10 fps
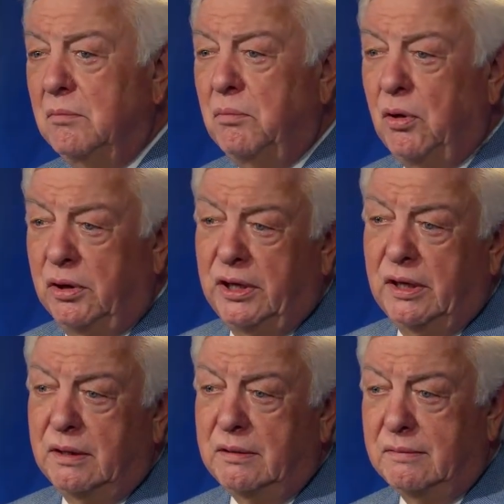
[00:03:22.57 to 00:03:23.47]
pulled
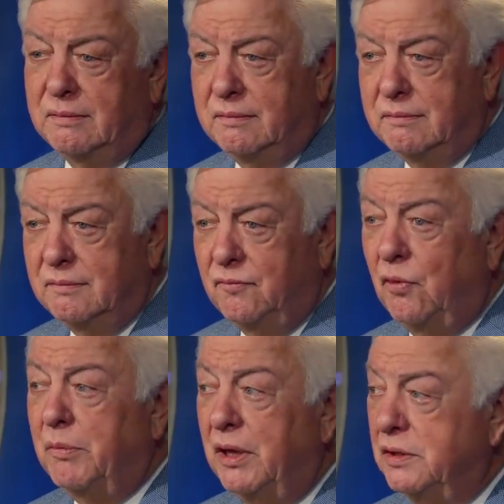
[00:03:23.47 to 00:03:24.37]
in
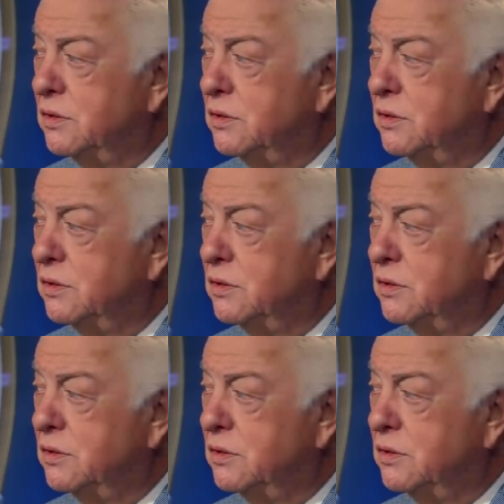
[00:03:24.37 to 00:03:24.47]
from the East